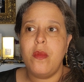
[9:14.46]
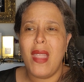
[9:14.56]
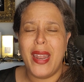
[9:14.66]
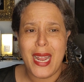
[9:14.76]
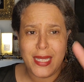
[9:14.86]

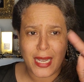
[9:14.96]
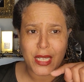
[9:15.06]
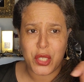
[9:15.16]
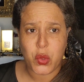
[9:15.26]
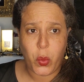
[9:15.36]
and it has like a
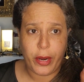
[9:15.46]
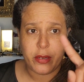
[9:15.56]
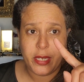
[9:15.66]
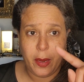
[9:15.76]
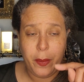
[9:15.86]
square
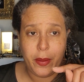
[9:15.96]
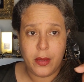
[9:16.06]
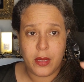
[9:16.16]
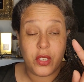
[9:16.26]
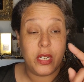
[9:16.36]
tip.
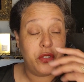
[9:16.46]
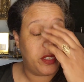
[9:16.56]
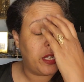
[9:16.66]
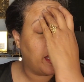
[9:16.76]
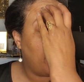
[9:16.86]
It's
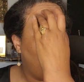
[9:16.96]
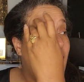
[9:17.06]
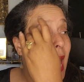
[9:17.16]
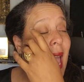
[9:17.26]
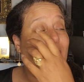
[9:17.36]
interesting.
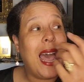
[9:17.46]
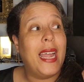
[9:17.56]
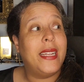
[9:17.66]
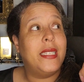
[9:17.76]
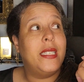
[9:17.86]

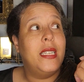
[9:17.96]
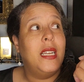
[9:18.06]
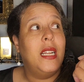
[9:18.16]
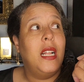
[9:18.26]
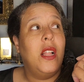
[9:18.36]
And
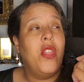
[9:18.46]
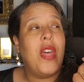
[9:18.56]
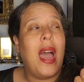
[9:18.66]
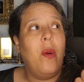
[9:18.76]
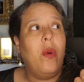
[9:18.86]

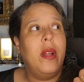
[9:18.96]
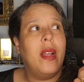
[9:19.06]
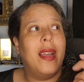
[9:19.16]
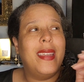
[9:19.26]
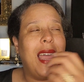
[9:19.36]
that one
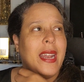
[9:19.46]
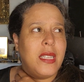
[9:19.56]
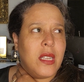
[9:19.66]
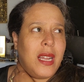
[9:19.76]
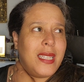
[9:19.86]
again
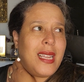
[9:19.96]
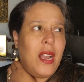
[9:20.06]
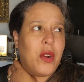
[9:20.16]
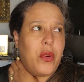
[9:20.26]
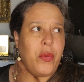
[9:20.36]
is it's
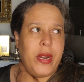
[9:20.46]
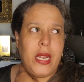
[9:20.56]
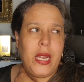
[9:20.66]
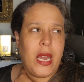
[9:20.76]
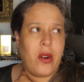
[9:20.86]
not
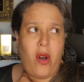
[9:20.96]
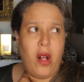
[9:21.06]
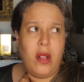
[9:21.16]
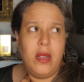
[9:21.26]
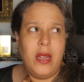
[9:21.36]
gritty at
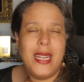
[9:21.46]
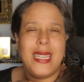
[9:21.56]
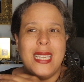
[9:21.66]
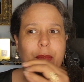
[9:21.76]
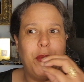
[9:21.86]
all. It's
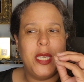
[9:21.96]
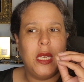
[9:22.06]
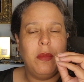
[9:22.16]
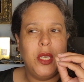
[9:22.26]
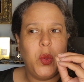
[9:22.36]
it's but it's
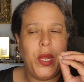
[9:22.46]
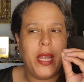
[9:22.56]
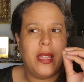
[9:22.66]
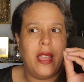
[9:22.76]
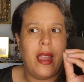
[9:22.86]
in between
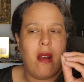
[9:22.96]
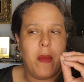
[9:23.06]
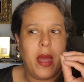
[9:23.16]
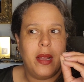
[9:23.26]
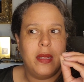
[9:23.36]
like the
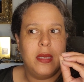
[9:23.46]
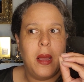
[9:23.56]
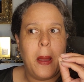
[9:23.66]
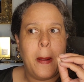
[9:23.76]
Hermes